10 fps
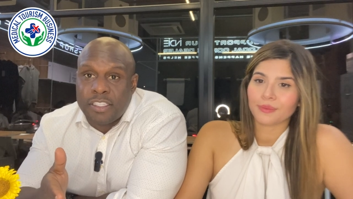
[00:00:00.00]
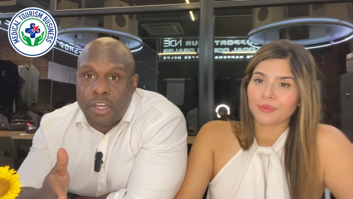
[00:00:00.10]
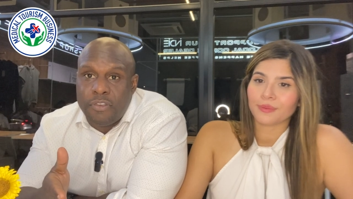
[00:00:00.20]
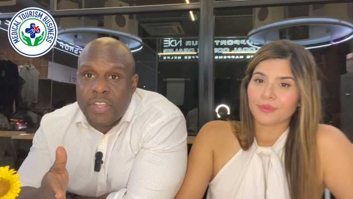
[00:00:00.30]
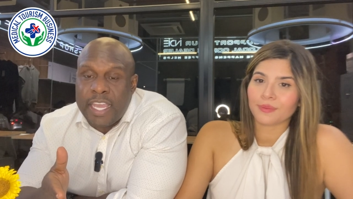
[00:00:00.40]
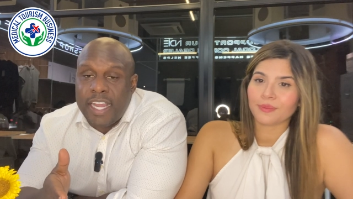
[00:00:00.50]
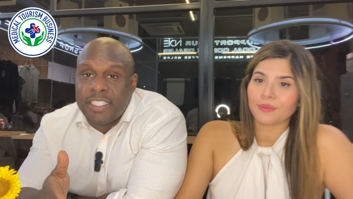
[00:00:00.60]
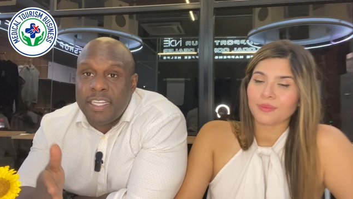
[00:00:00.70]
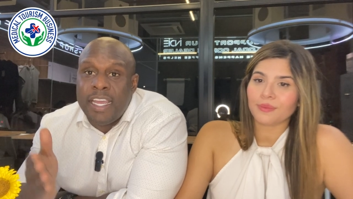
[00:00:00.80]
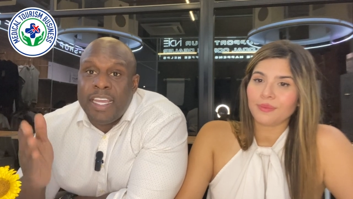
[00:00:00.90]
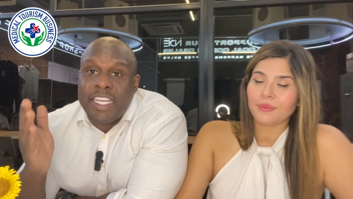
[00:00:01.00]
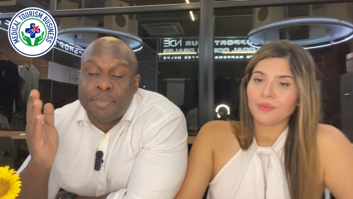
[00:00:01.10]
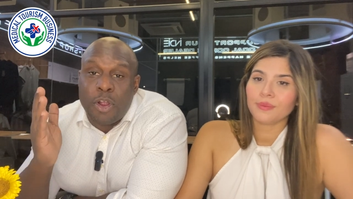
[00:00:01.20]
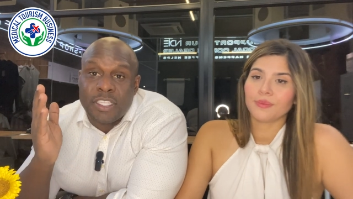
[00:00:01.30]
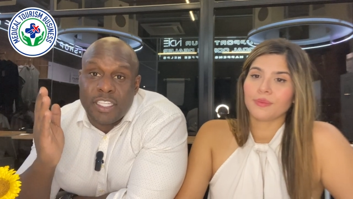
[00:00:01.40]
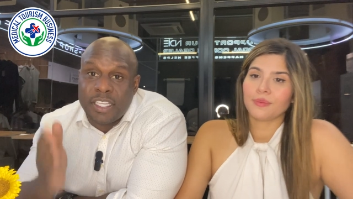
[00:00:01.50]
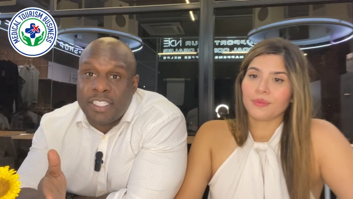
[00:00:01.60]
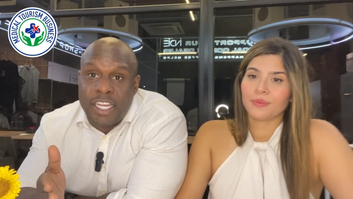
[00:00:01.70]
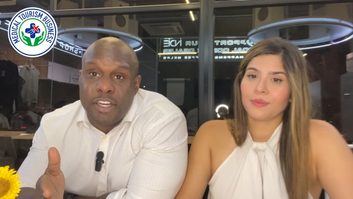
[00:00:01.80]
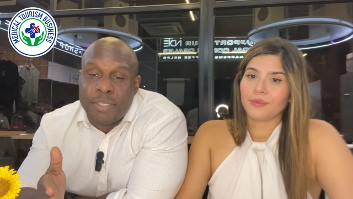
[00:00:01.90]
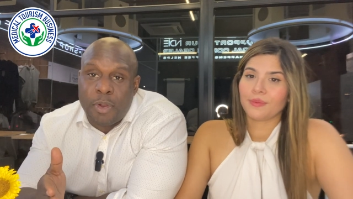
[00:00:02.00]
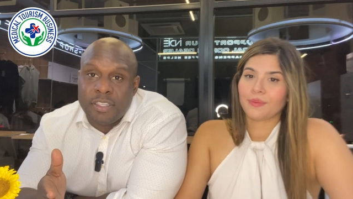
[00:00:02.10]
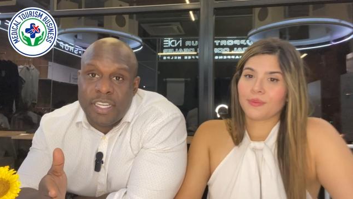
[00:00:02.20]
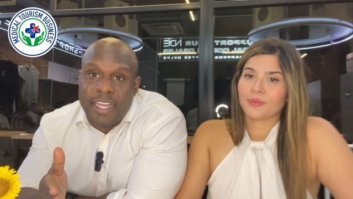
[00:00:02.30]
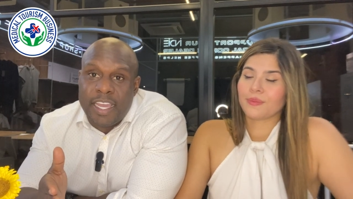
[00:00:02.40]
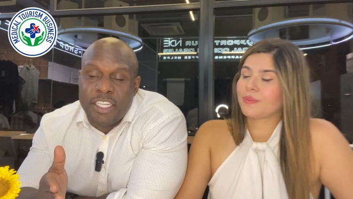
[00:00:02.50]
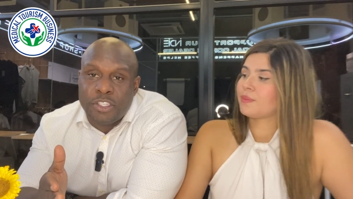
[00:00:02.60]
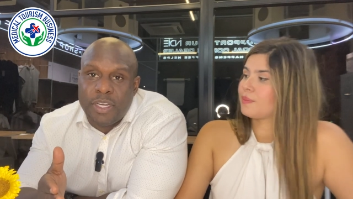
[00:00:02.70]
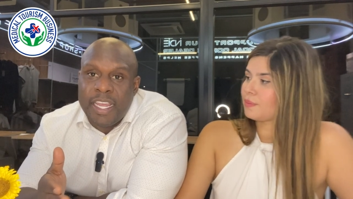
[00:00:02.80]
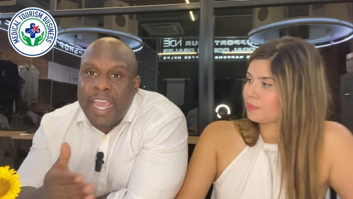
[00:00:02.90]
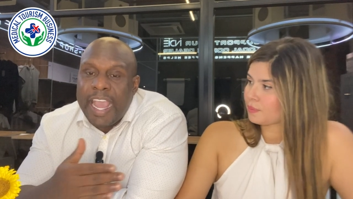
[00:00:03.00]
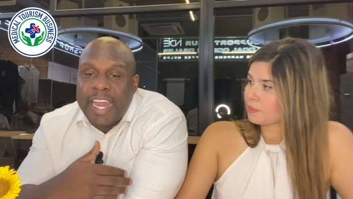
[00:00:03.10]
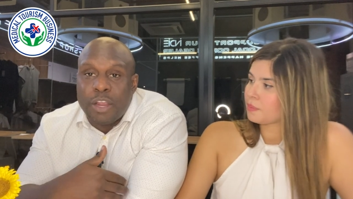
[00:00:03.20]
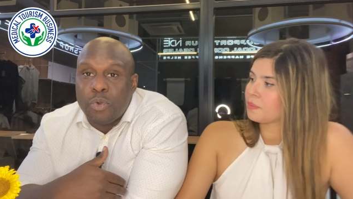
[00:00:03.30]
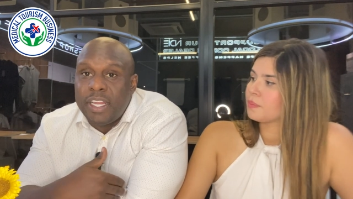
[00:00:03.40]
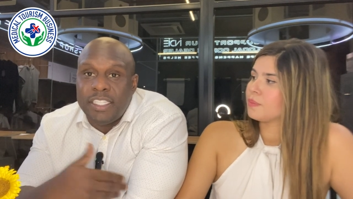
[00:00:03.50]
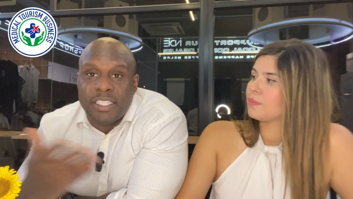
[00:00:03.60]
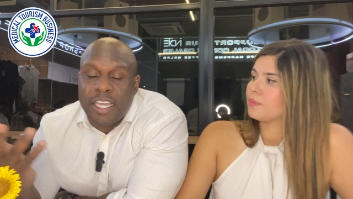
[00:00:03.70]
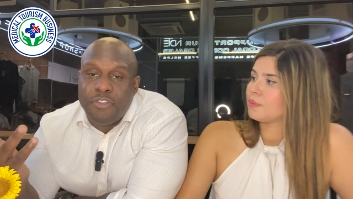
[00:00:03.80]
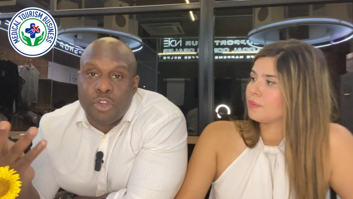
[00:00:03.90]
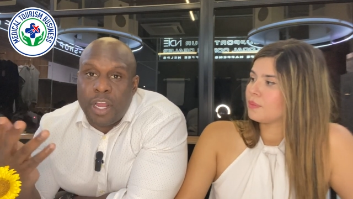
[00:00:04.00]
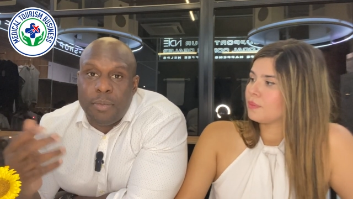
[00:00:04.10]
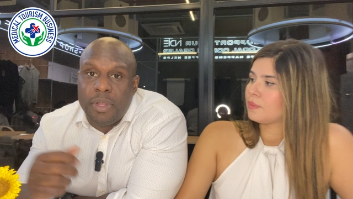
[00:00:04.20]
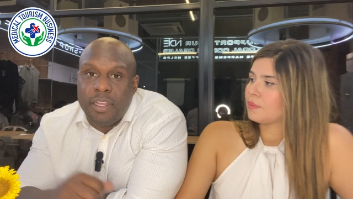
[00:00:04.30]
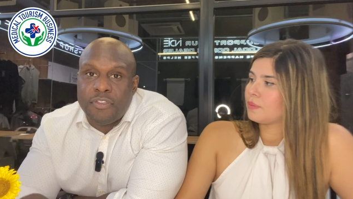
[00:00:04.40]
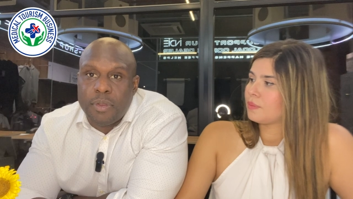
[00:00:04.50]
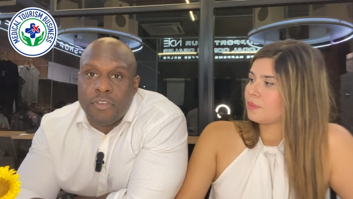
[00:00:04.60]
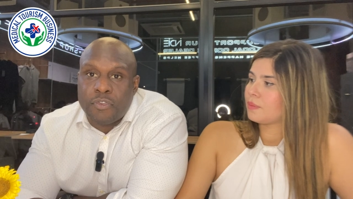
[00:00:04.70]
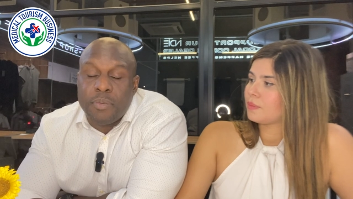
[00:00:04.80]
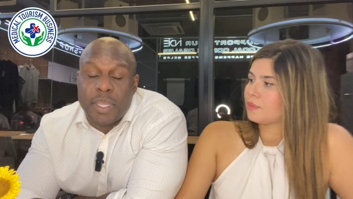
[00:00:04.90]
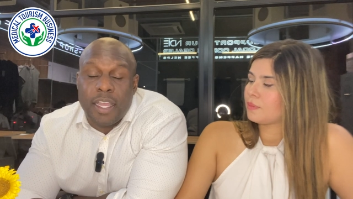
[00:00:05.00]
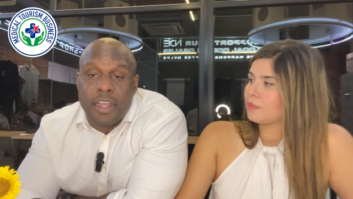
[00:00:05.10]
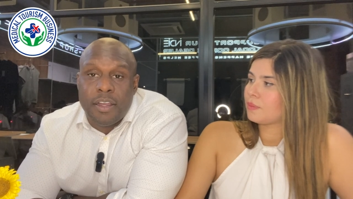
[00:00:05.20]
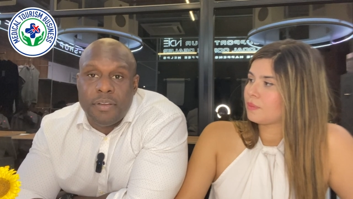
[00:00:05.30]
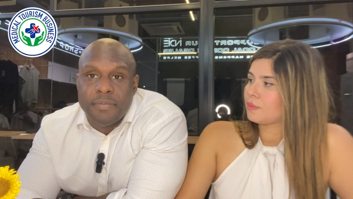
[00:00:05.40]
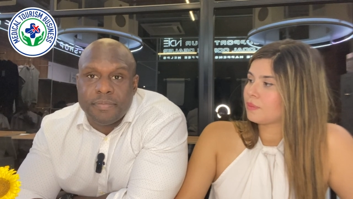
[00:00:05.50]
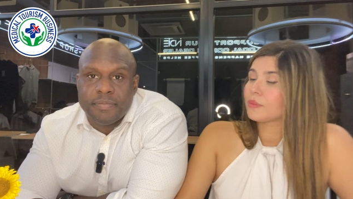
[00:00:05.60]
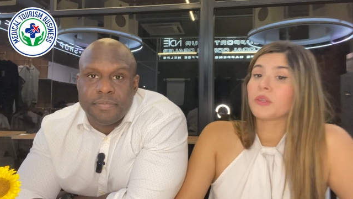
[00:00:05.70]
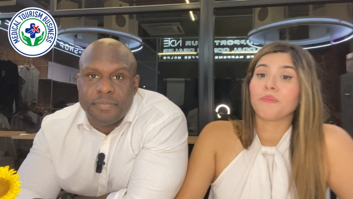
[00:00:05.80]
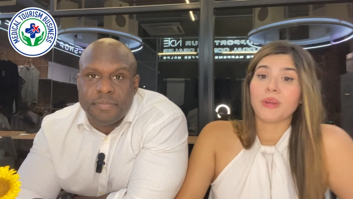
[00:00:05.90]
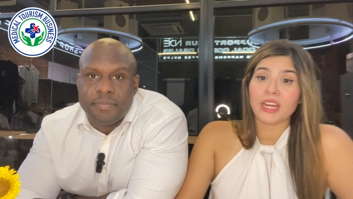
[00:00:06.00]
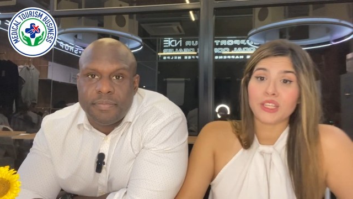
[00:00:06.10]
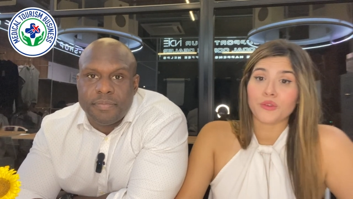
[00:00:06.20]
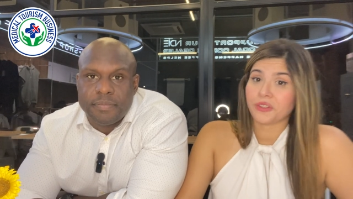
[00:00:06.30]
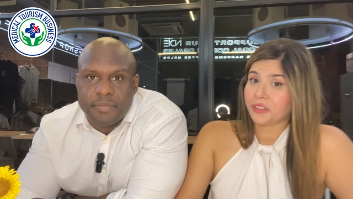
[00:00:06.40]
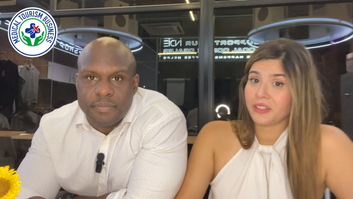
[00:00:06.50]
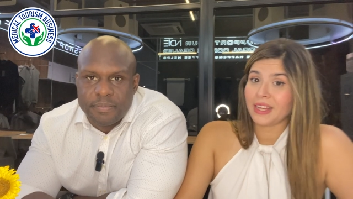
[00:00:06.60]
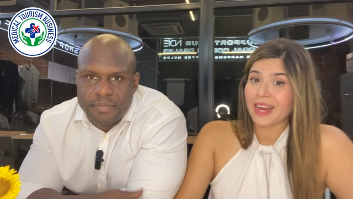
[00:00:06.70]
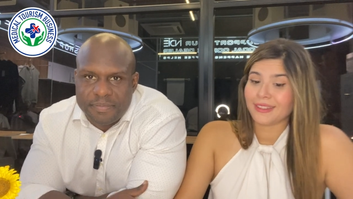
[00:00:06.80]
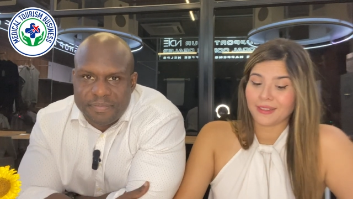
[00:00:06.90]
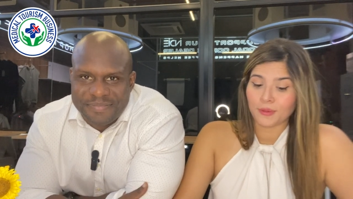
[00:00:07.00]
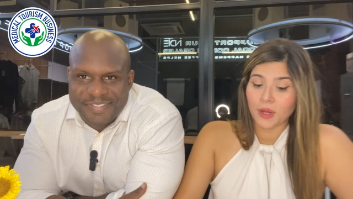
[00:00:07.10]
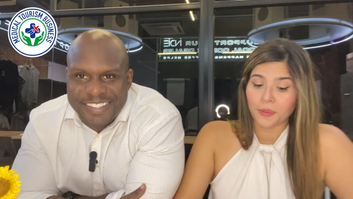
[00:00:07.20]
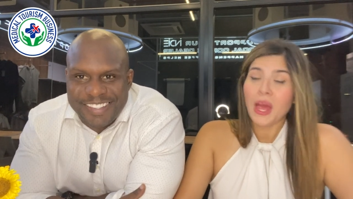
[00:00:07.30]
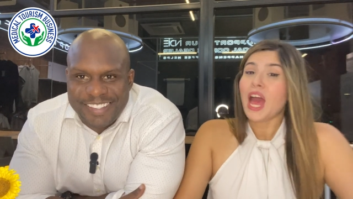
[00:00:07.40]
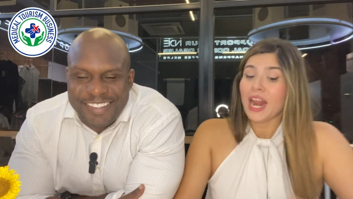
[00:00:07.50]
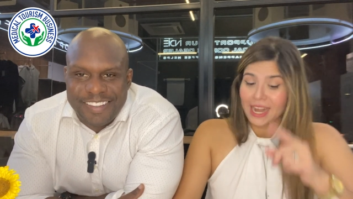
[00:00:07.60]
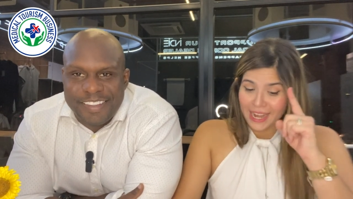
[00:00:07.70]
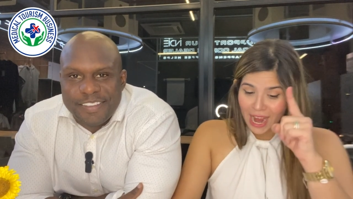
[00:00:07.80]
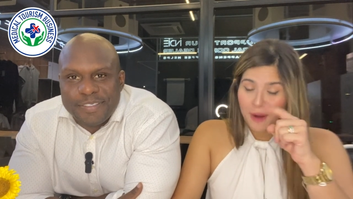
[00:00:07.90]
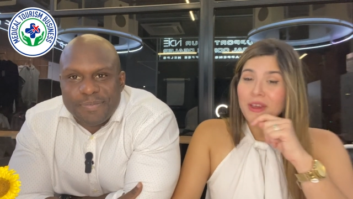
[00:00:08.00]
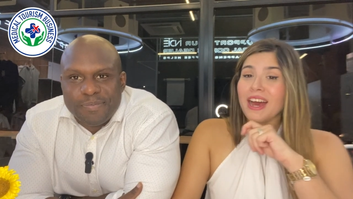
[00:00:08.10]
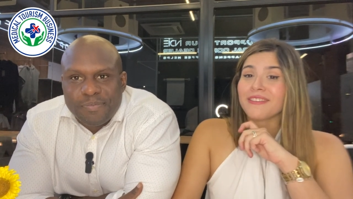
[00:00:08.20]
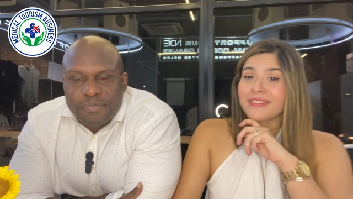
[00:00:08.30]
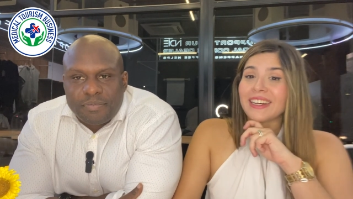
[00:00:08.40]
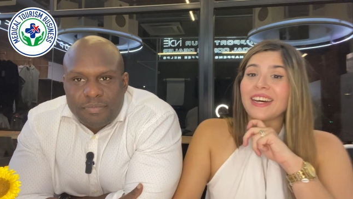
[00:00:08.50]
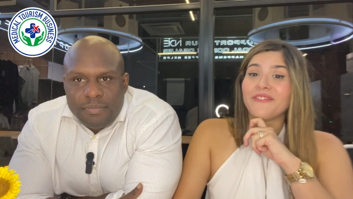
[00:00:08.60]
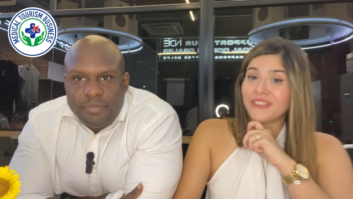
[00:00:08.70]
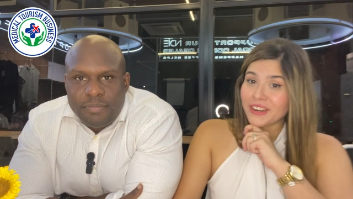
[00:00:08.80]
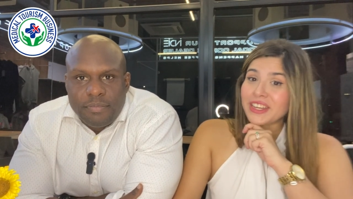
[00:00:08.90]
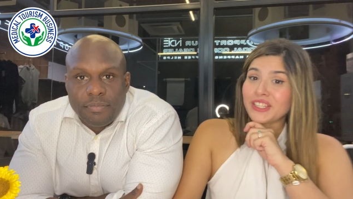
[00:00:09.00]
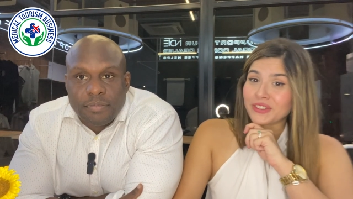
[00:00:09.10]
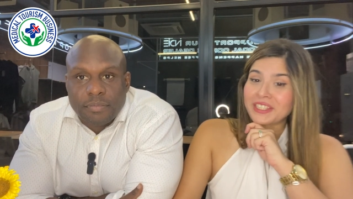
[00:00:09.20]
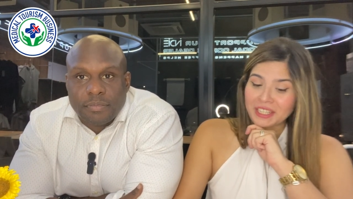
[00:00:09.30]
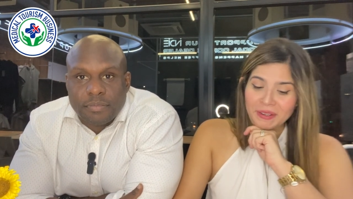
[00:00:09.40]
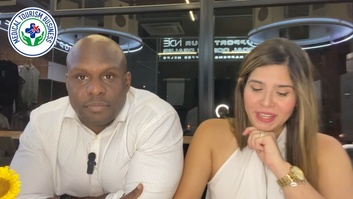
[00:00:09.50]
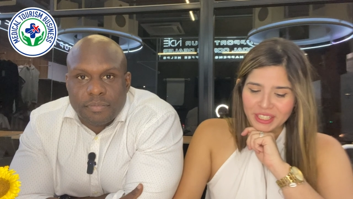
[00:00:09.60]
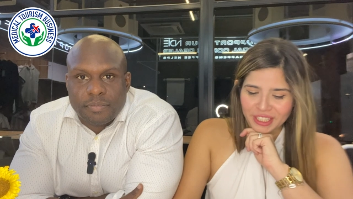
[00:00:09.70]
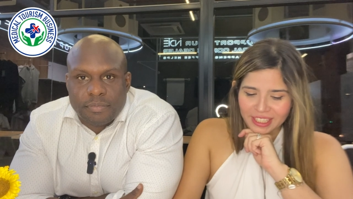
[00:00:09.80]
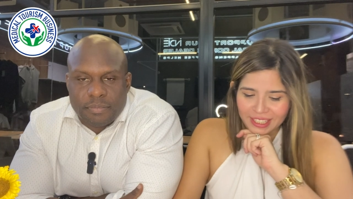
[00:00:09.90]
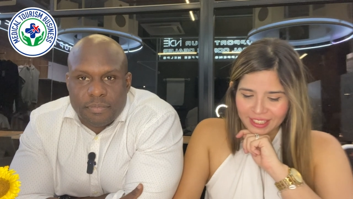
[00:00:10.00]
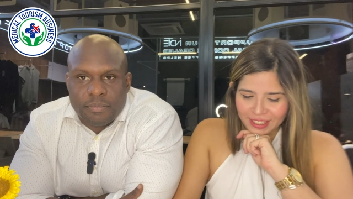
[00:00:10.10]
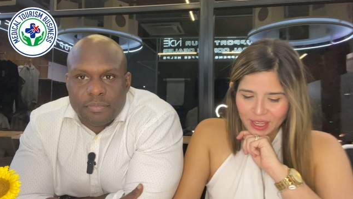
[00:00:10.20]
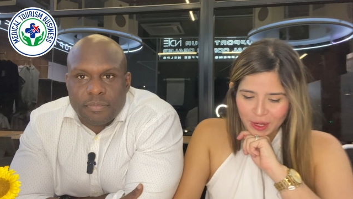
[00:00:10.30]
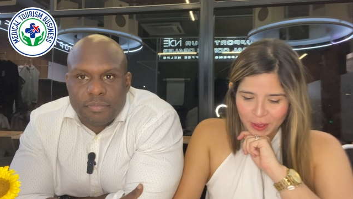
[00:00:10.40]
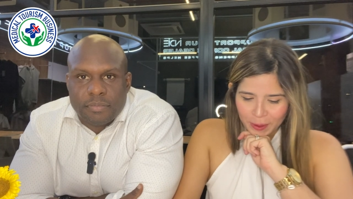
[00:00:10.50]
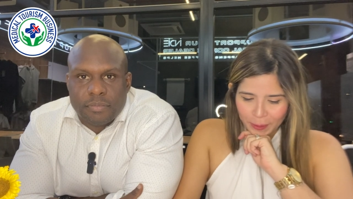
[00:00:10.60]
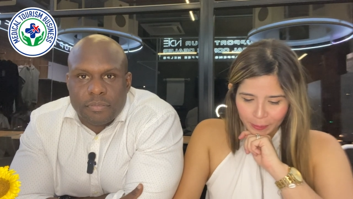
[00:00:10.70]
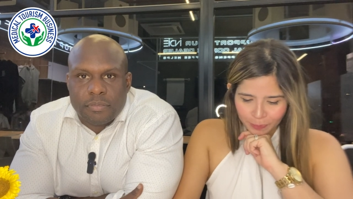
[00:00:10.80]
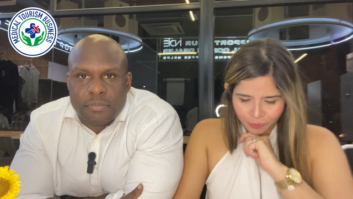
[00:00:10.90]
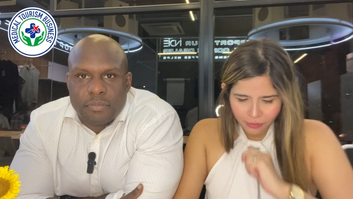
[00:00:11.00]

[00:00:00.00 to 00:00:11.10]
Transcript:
Speaker 1: a certification. This person is a serious person in the industry. And and it really just gives you credibility from the, from the get go.
Speaker 2: Very interesting. That mm-hmm. well, mm-hmm. now we have a very interesting question. Mm-hmm. So,